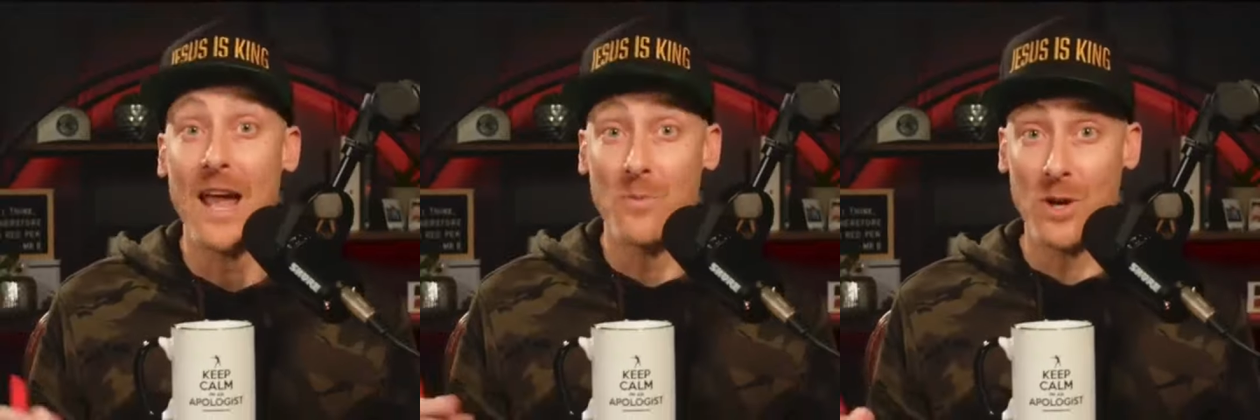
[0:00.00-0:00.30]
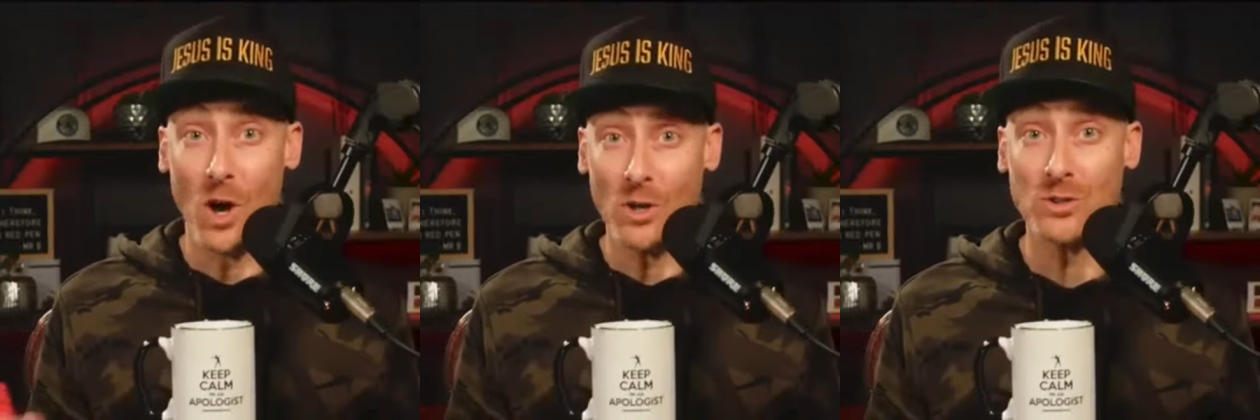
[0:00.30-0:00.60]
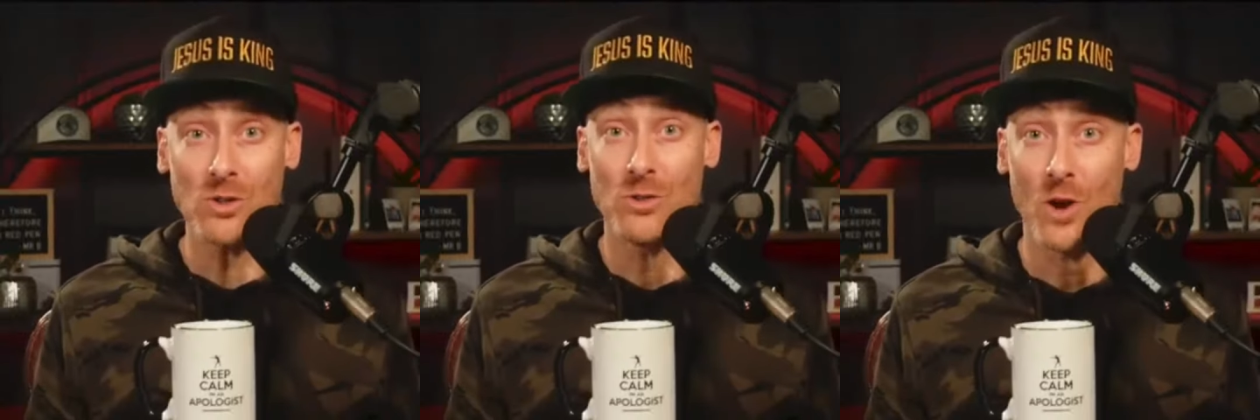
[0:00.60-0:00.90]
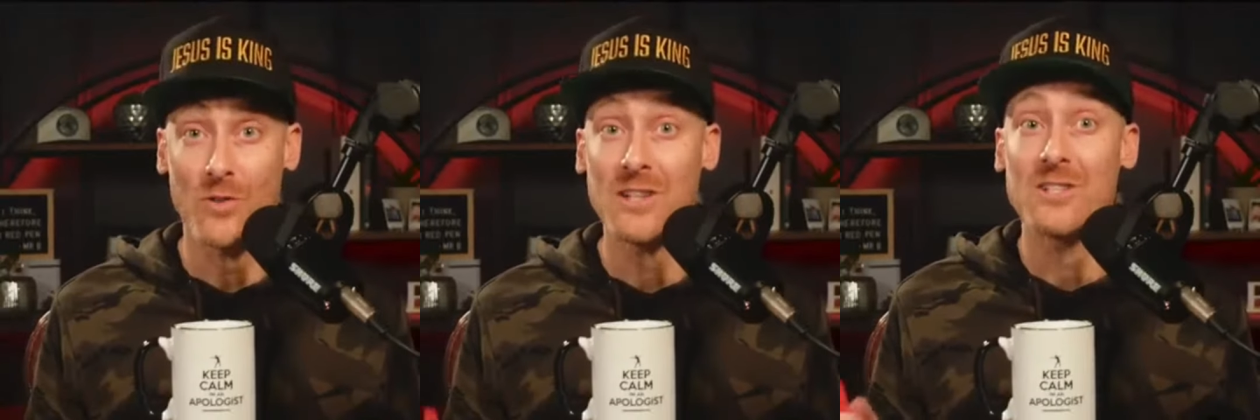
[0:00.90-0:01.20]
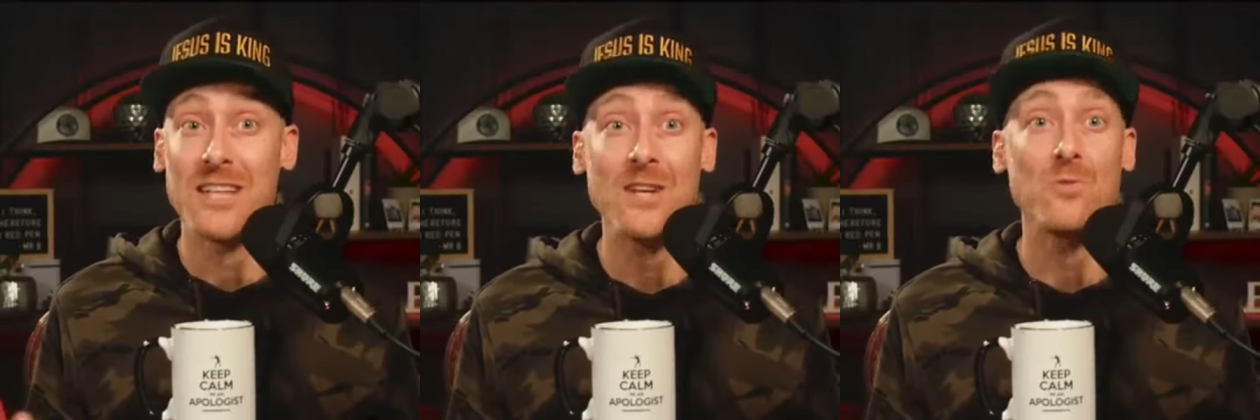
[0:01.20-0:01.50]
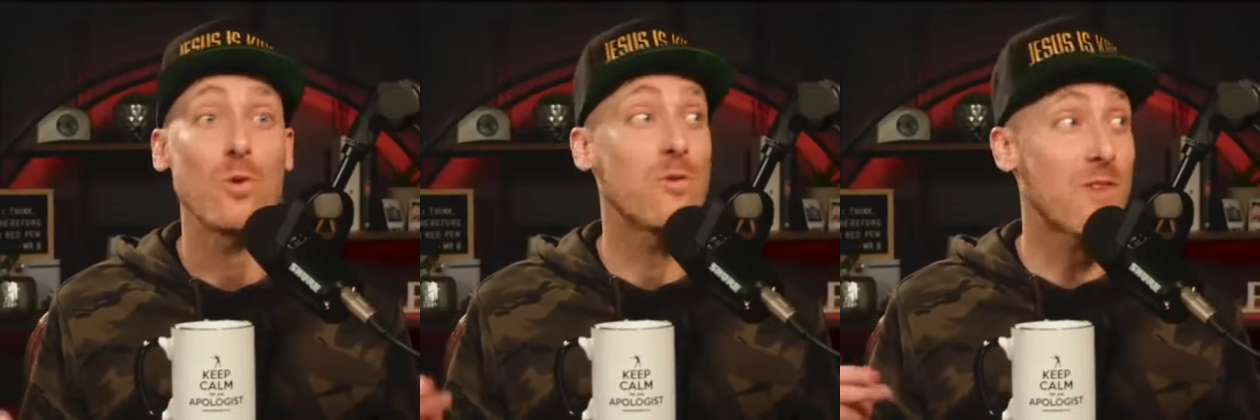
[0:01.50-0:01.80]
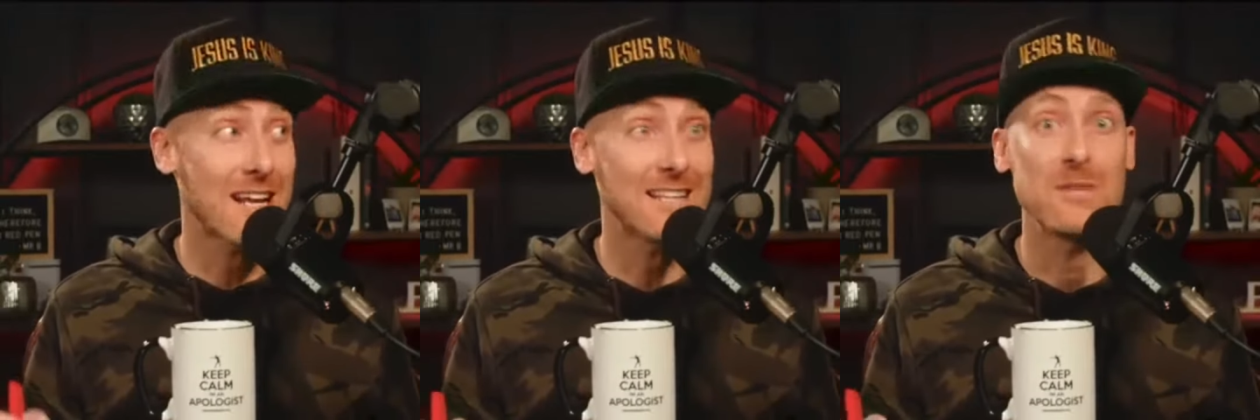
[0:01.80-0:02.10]
And we also know that Satan will
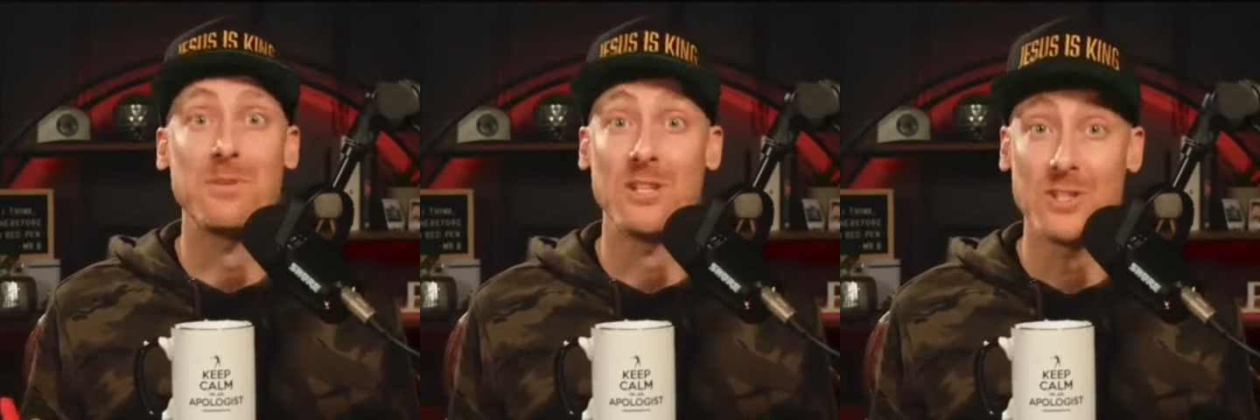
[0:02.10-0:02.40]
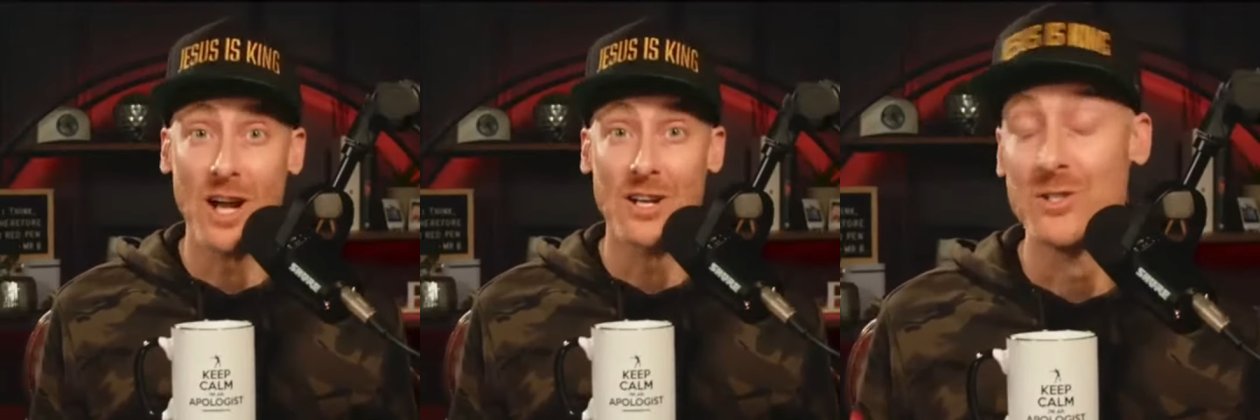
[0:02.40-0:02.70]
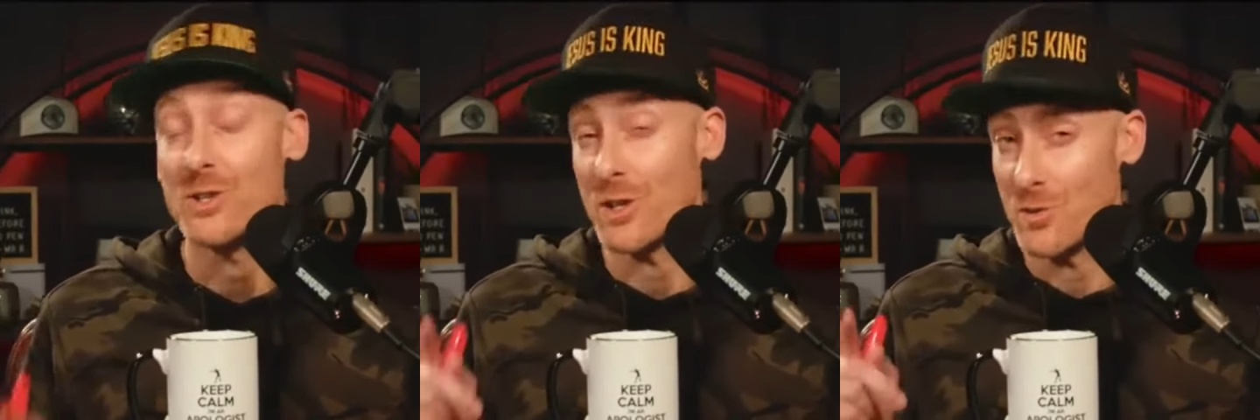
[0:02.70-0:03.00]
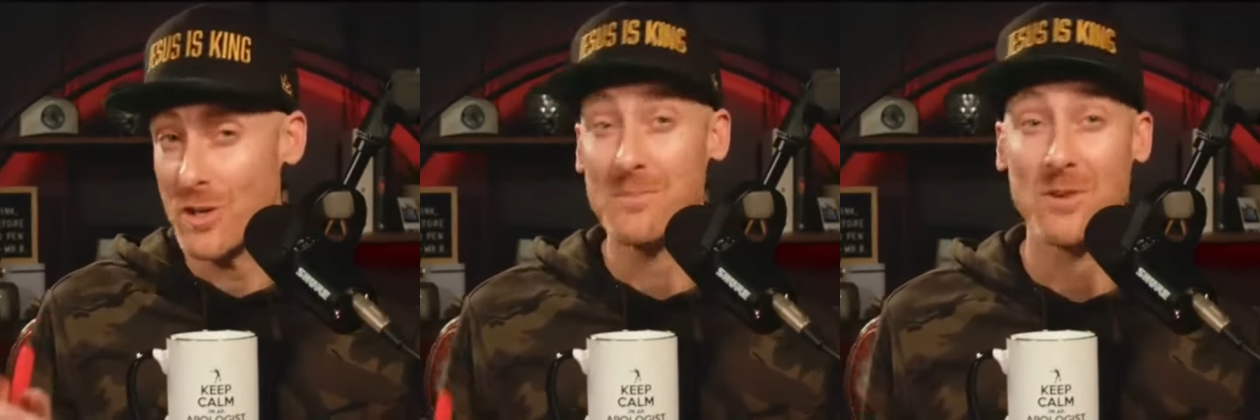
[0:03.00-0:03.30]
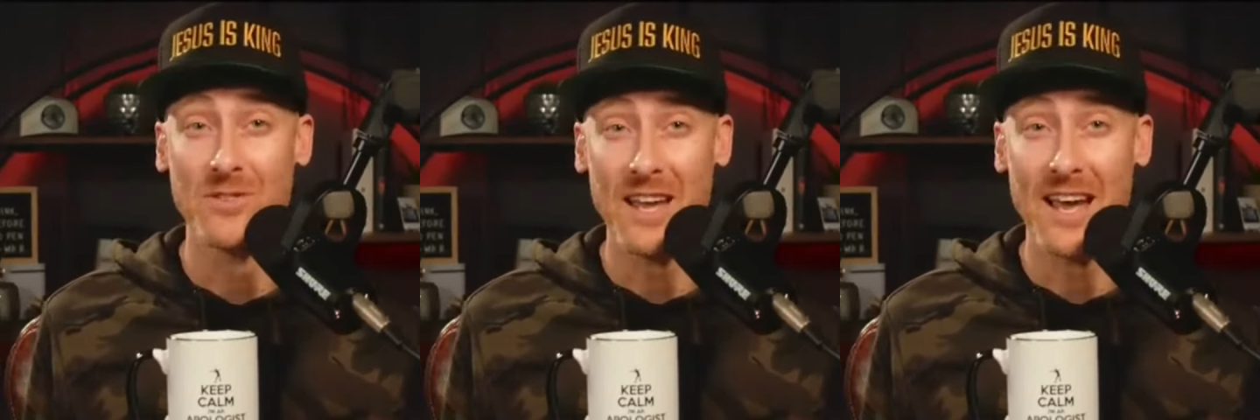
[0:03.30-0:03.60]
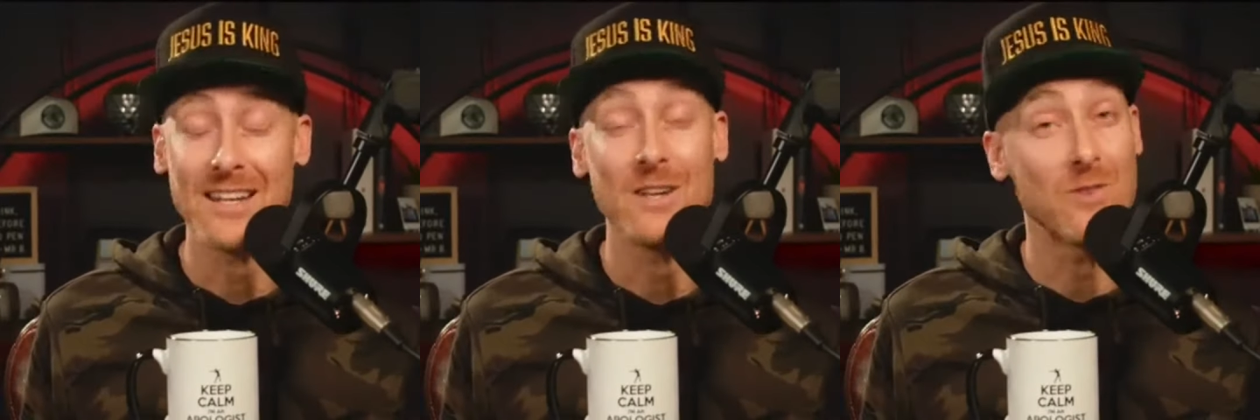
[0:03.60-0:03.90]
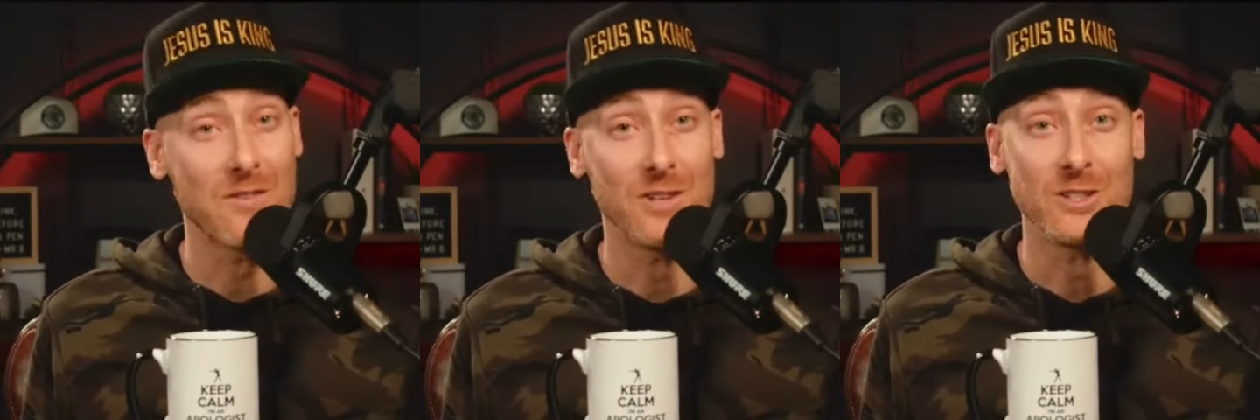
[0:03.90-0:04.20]
finally be judged. You can read about that in
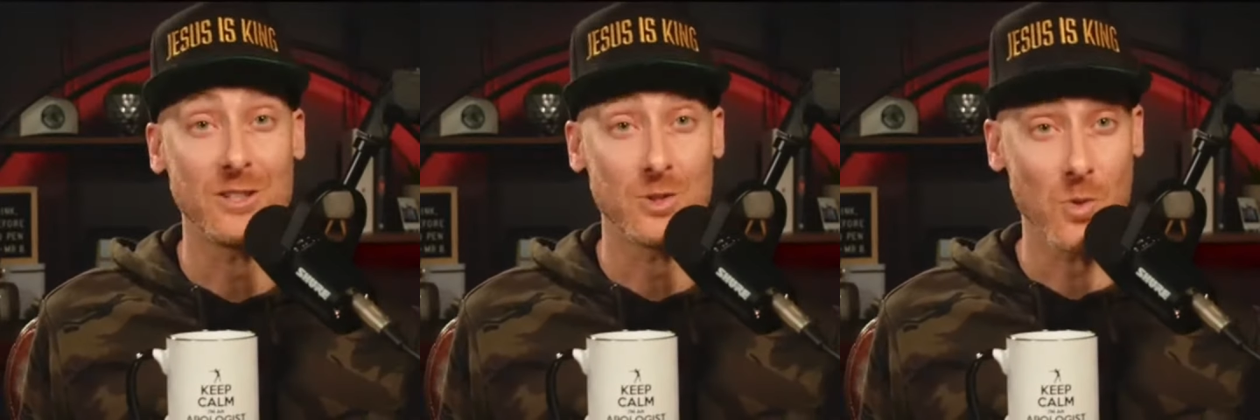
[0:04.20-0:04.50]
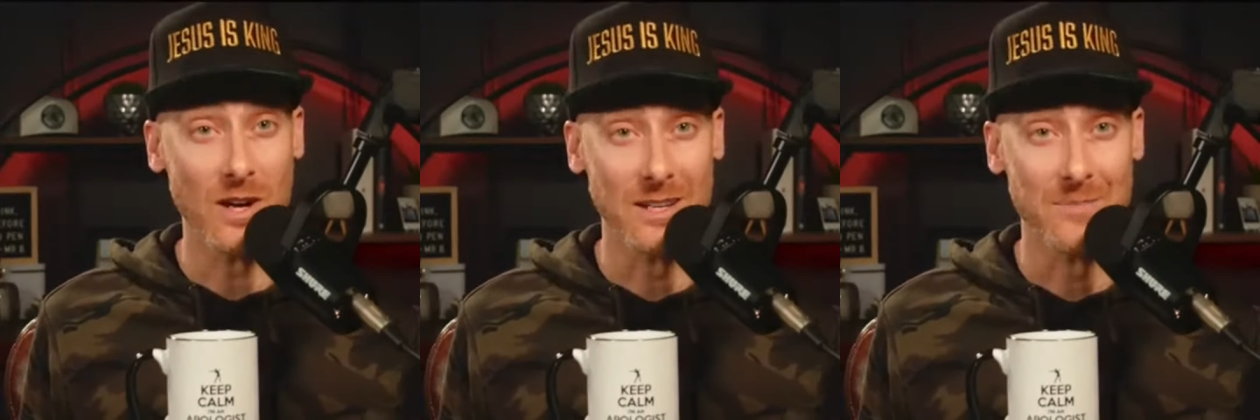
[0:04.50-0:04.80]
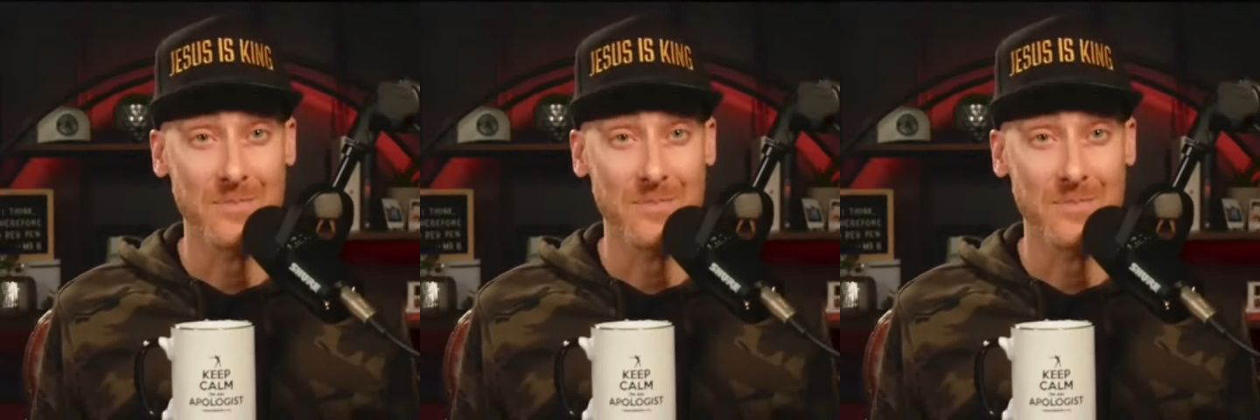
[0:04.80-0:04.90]
Revelation 20.